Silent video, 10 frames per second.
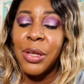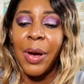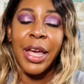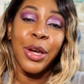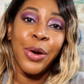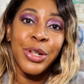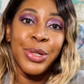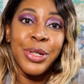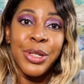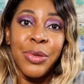So I
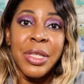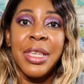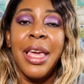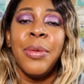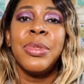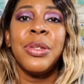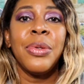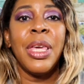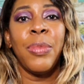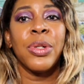encourage you to do the same
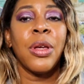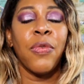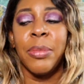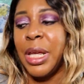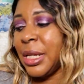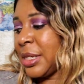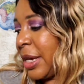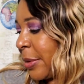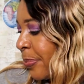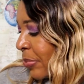to keep yourself from getting
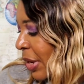sick.